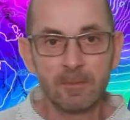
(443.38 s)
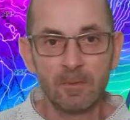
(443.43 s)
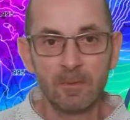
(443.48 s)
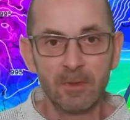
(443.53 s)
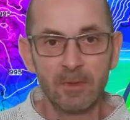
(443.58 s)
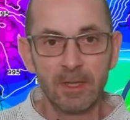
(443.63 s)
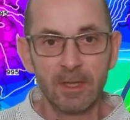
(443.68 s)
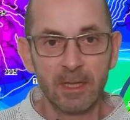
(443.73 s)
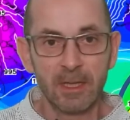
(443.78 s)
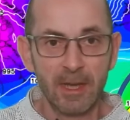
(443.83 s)

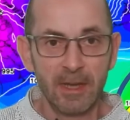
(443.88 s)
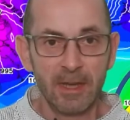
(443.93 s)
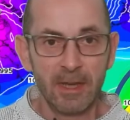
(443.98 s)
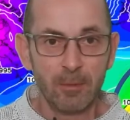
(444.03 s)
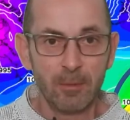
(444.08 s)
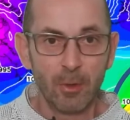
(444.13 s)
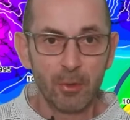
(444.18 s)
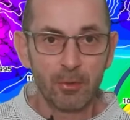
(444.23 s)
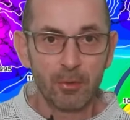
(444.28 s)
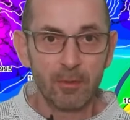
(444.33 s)
The
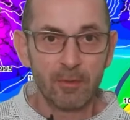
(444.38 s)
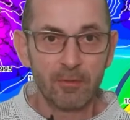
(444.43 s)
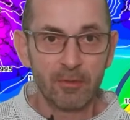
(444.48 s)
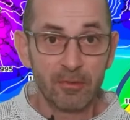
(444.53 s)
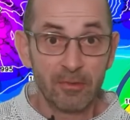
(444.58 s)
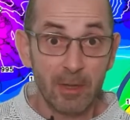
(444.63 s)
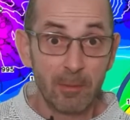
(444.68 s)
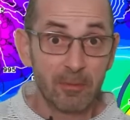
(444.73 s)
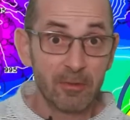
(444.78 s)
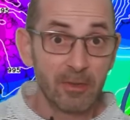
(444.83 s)
Canadian model at the
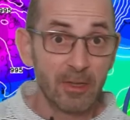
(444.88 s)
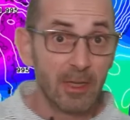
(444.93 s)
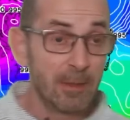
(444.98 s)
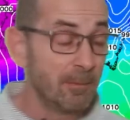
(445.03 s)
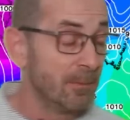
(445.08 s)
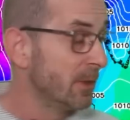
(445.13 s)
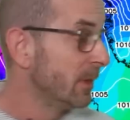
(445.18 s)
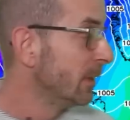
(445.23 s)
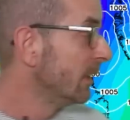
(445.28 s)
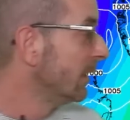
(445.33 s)
same time,